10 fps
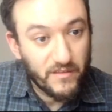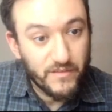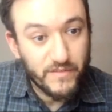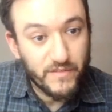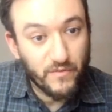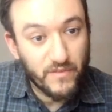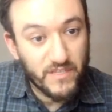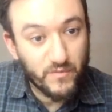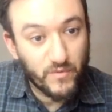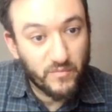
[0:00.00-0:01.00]
So
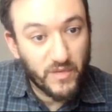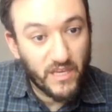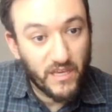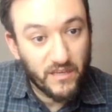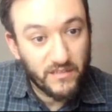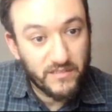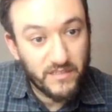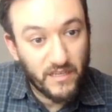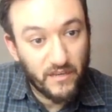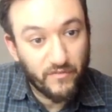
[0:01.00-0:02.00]
this would be
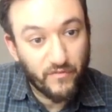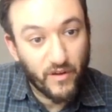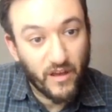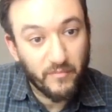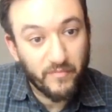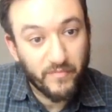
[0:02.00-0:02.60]
T from